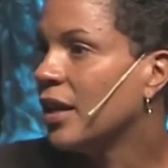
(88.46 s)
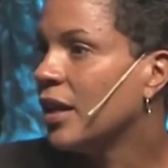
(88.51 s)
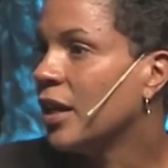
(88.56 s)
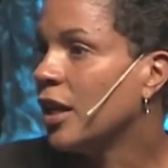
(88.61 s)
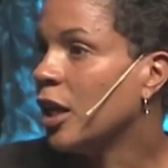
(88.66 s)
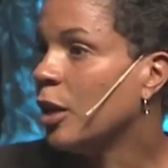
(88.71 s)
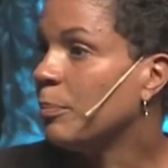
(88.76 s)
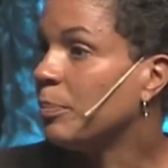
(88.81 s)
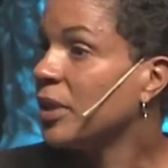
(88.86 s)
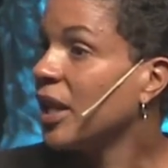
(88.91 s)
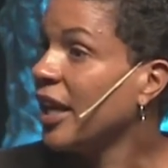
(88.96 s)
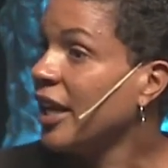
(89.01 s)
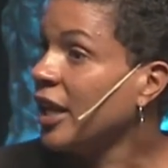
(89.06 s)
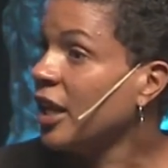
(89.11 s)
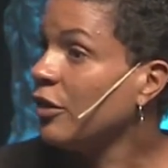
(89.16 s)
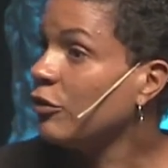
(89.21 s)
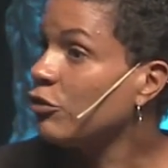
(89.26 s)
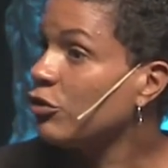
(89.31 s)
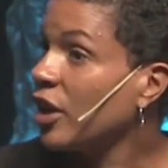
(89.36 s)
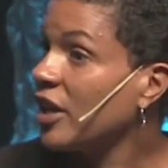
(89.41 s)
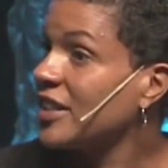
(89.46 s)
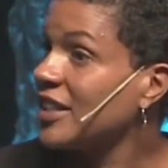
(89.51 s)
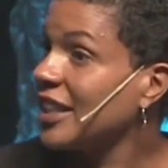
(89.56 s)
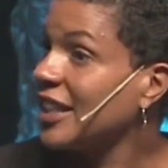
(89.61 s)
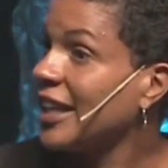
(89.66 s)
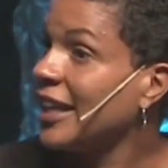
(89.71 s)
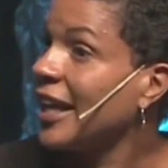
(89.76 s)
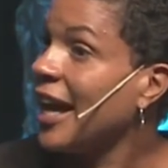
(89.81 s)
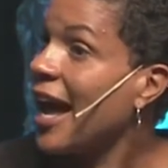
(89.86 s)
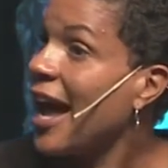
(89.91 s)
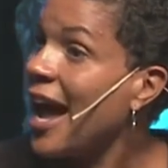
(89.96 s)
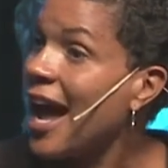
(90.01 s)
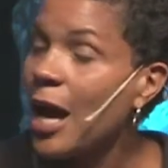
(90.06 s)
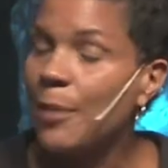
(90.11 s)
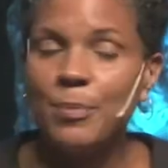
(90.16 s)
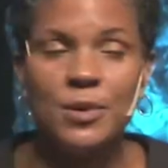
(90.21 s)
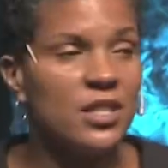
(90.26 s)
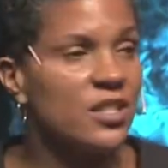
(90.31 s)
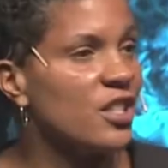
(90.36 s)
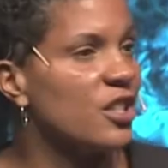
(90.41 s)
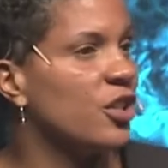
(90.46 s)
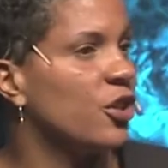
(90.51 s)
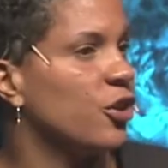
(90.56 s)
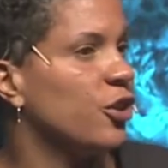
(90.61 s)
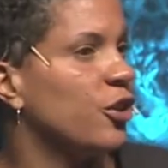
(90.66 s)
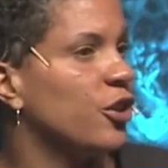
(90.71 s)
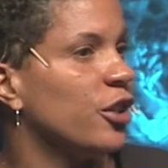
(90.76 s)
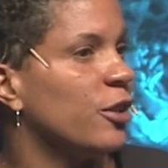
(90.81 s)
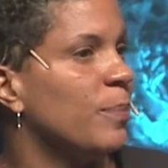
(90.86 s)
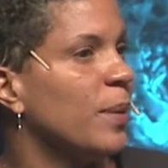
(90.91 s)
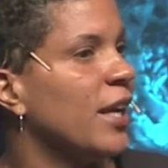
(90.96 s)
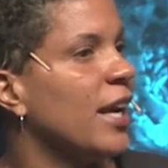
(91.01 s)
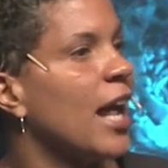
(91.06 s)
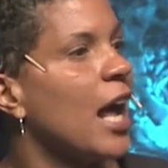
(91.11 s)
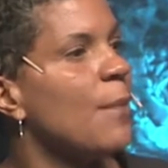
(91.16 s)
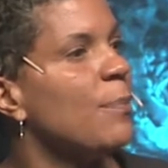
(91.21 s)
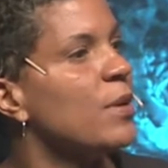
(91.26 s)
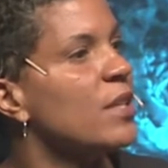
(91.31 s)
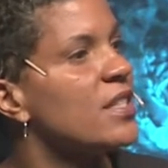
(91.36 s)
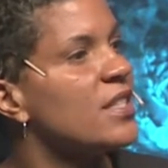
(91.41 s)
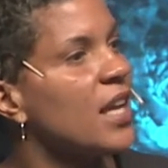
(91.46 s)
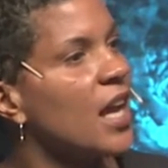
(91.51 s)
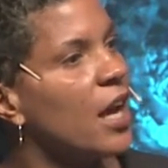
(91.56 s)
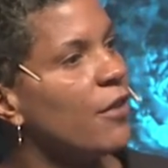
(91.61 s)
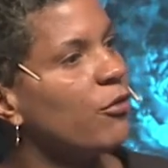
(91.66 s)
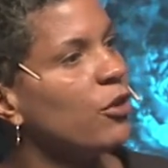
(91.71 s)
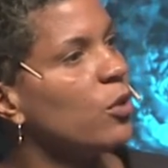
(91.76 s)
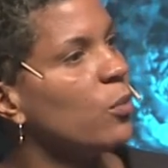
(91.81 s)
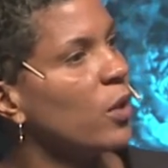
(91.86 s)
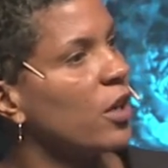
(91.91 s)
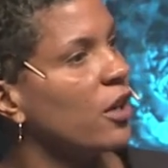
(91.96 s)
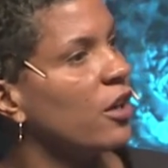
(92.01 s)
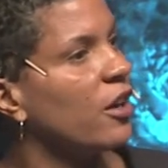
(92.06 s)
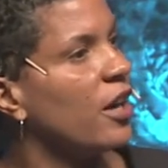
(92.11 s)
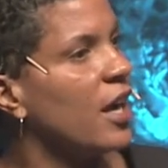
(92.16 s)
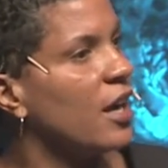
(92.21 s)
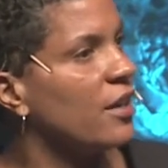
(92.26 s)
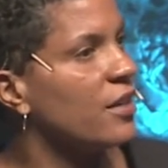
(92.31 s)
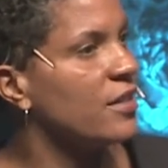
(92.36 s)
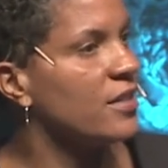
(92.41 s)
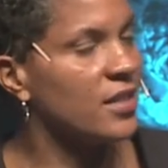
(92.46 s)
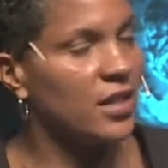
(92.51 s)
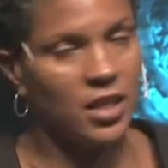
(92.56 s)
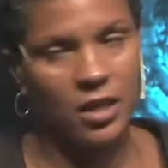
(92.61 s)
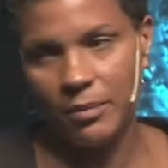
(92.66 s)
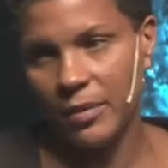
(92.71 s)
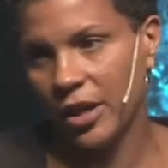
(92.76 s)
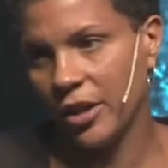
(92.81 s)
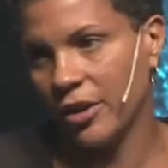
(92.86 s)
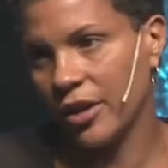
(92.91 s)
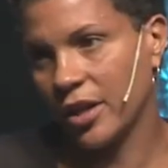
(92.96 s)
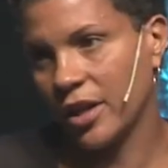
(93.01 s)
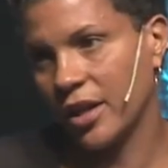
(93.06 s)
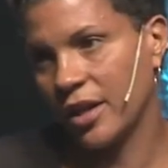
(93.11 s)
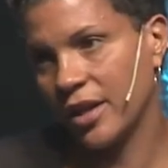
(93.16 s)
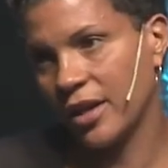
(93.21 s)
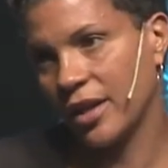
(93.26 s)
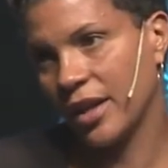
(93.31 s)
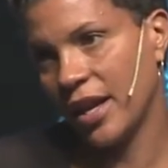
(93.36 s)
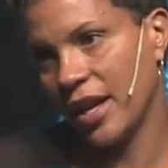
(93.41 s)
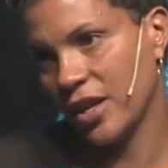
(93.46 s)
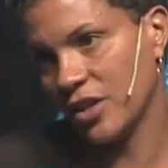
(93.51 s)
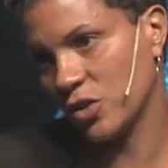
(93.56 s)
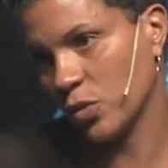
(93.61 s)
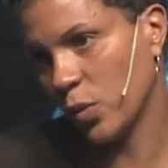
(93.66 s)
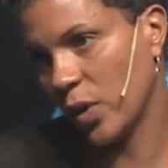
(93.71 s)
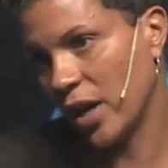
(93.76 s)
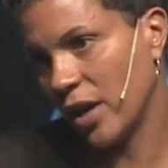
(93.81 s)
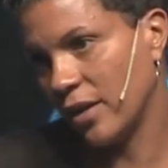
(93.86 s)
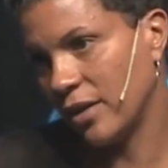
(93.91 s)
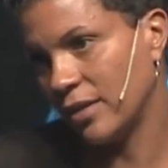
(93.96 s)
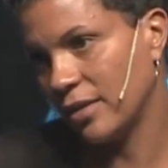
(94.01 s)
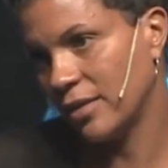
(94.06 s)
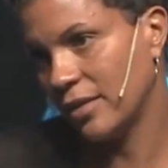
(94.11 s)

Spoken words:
And plenty of drug dealing happens in the hood, but it happens everywhere else in America as well.